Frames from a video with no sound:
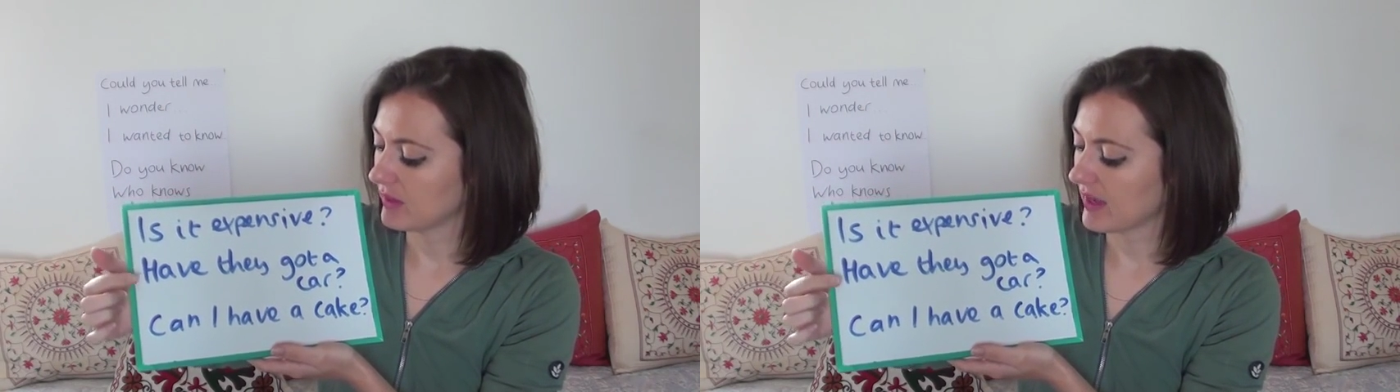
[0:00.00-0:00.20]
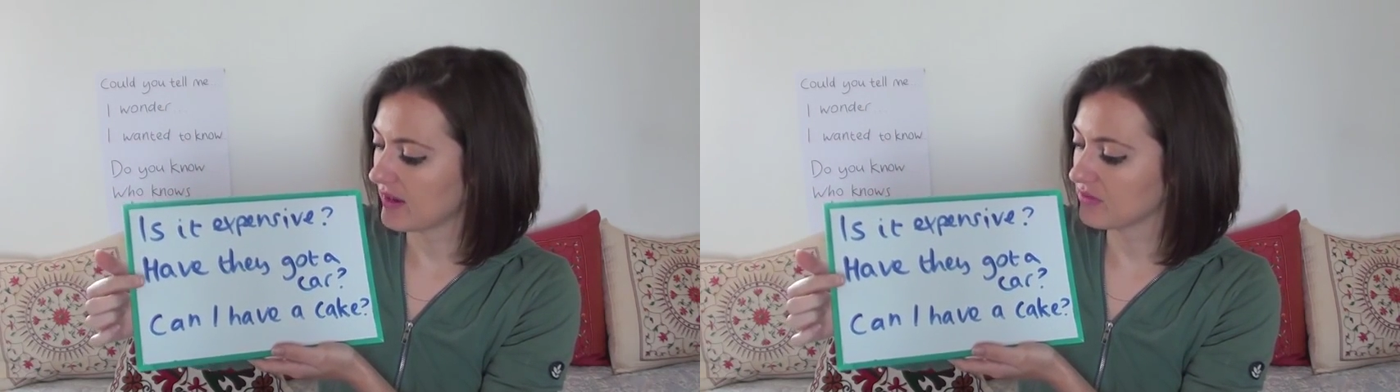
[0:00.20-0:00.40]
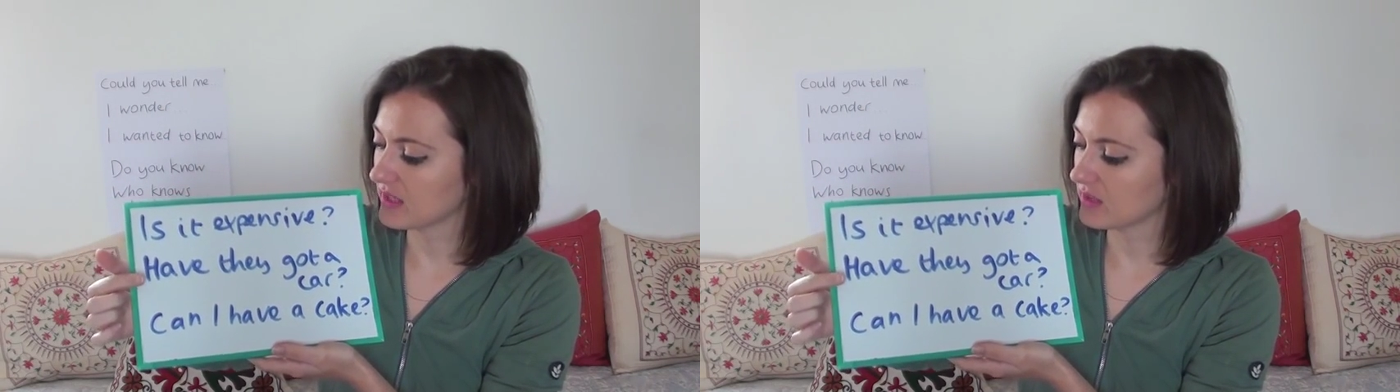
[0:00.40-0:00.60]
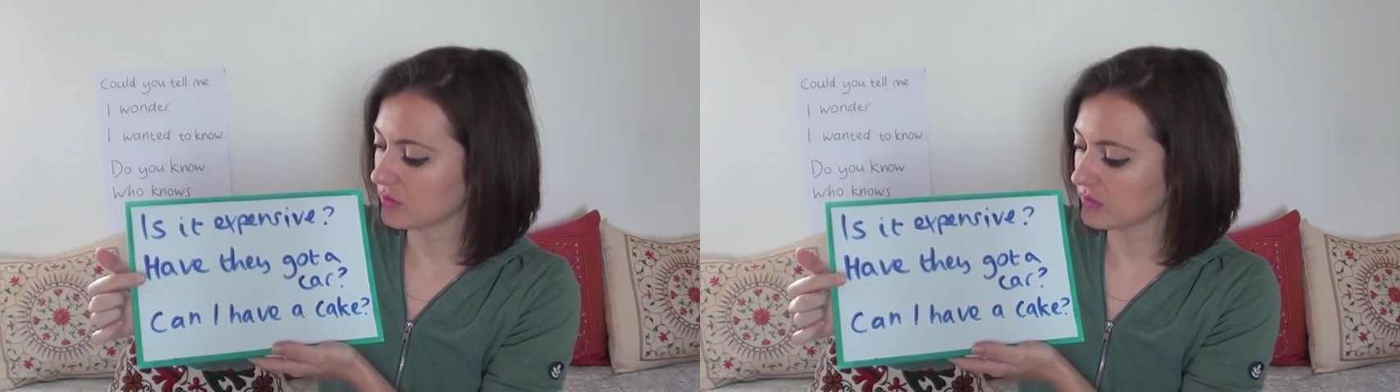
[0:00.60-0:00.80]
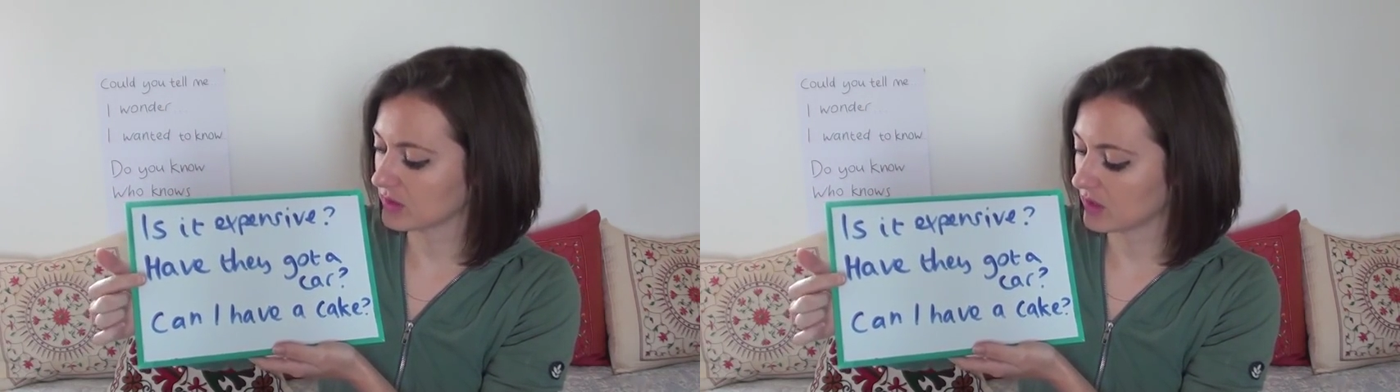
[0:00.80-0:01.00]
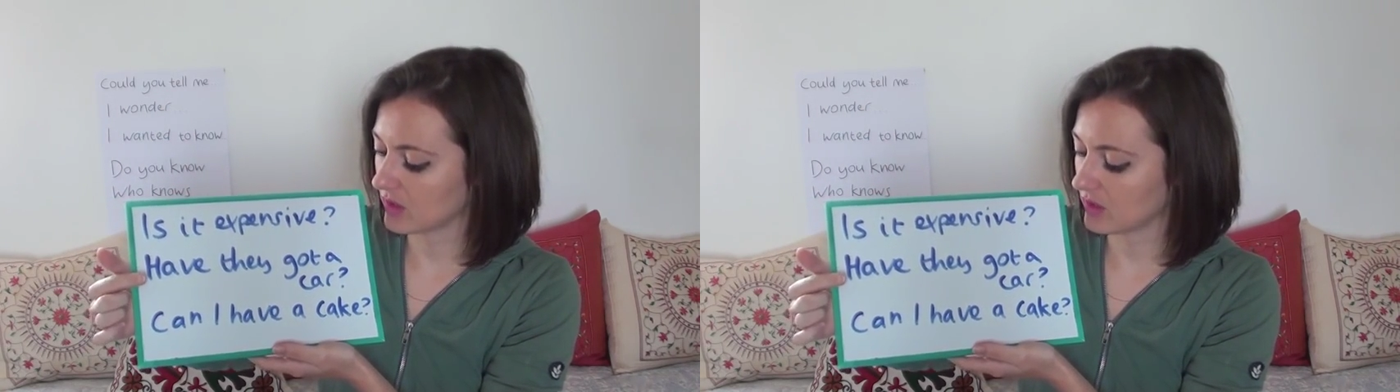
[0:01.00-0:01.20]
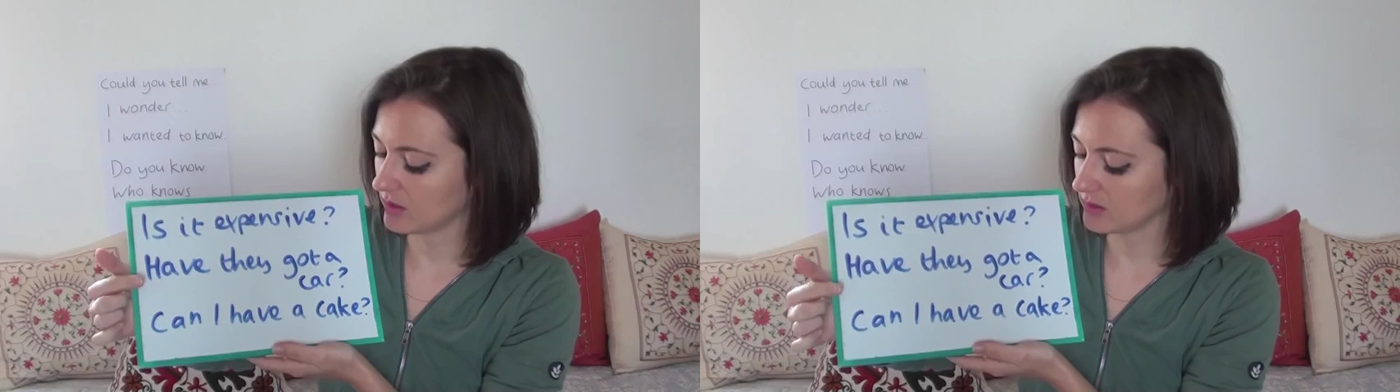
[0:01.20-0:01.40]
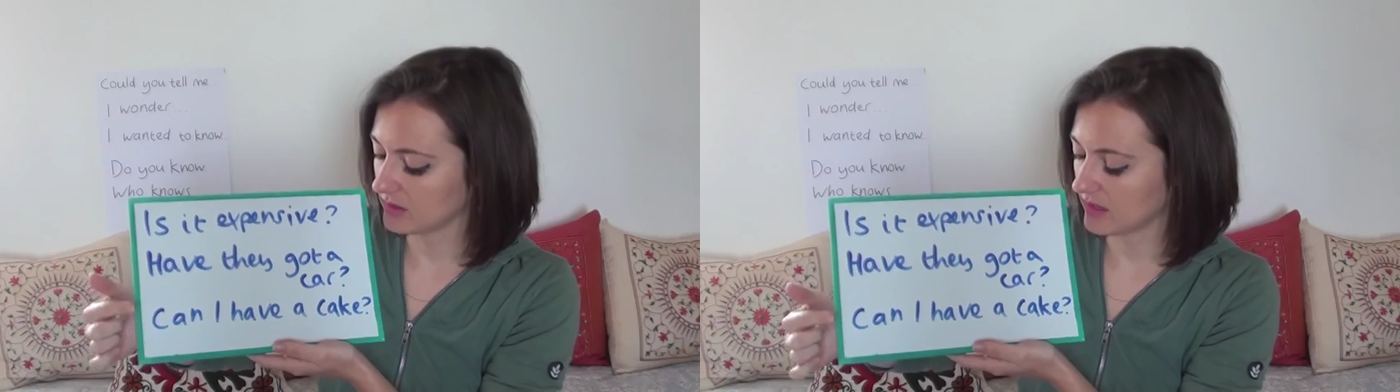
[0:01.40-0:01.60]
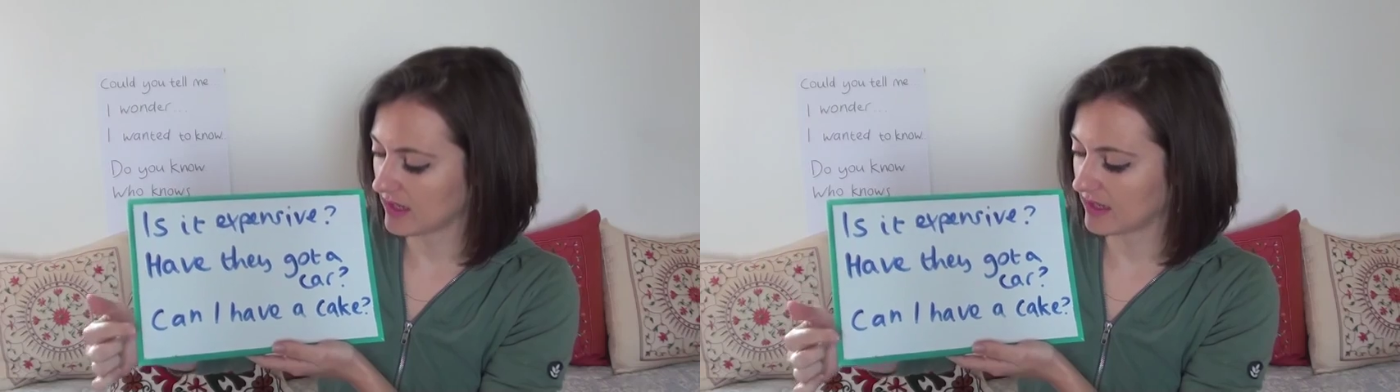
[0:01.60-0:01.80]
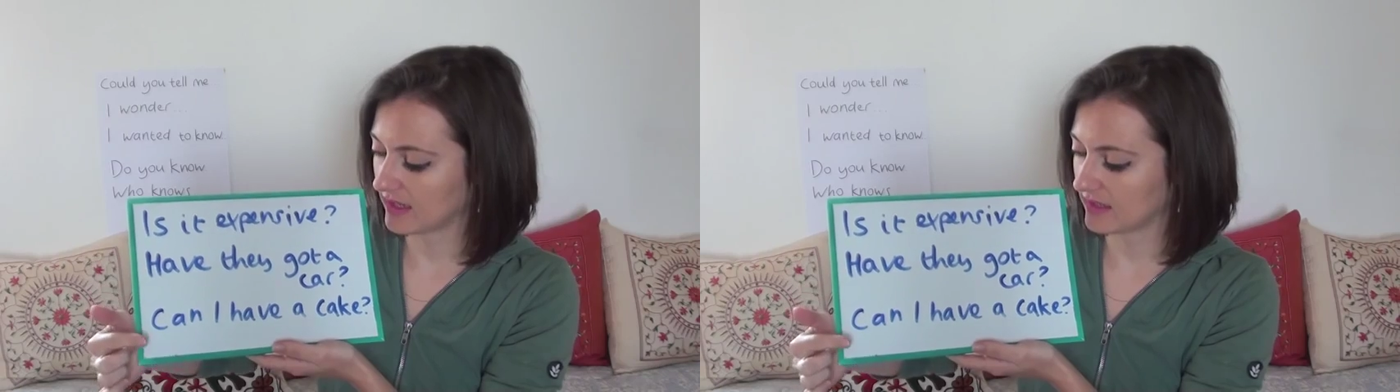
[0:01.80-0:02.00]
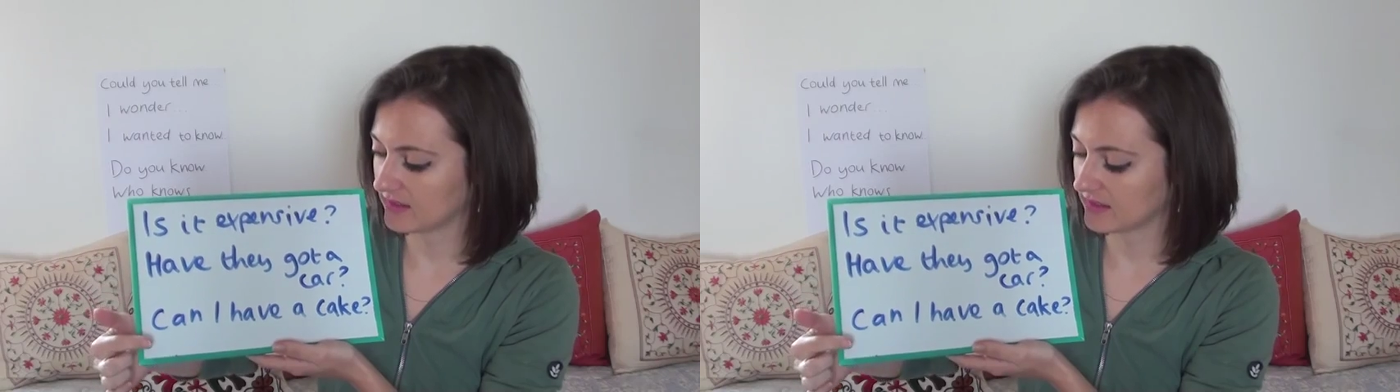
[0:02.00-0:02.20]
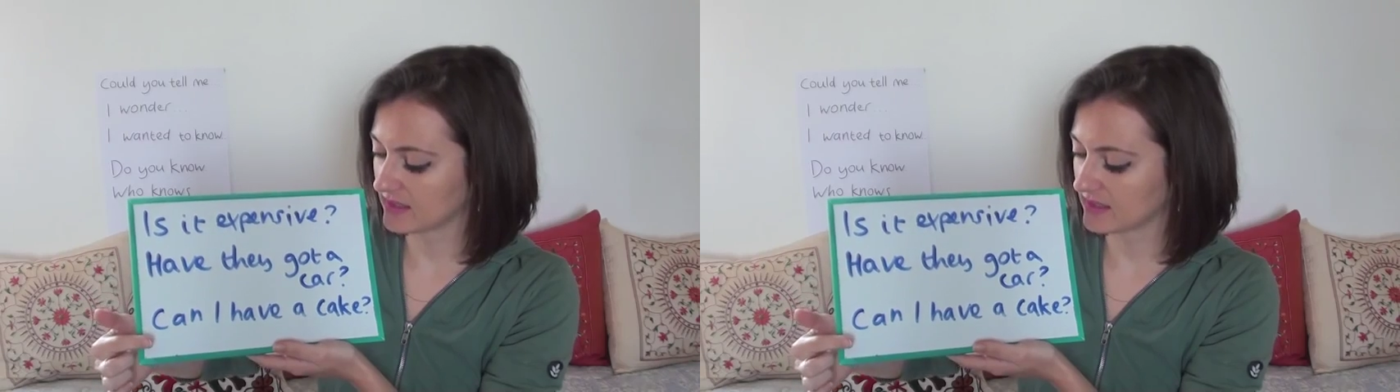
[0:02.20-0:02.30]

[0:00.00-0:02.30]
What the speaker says: Have they got a car? And